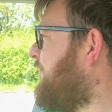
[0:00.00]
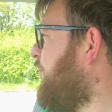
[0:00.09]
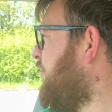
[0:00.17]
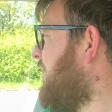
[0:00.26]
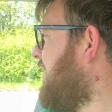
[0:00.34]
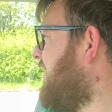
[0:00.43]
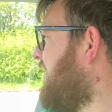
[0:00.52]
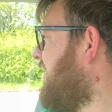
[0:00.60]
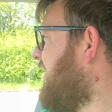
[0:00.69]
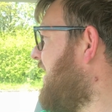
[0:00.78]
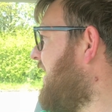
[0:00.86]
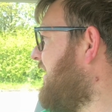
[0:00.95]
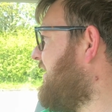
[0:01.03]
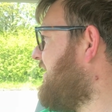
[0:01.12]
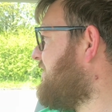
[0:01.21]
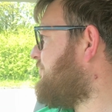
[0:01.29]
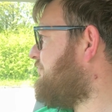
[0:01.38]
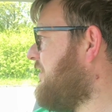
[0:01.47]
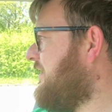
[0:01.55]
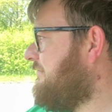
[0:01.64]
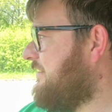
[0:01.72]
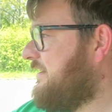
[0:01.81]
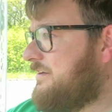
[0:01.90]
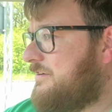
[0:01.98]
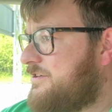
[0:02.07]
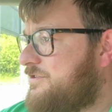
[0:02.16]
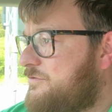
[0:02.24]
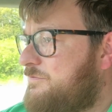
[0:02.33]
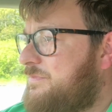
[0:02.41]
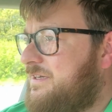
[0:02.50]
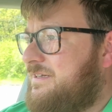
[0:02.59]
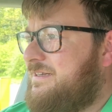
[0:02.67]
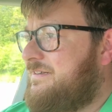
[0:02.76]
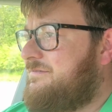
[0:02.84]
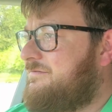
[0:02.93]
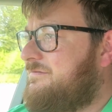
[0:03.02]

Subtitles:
for it, and it is really nice. Oh bloody hell.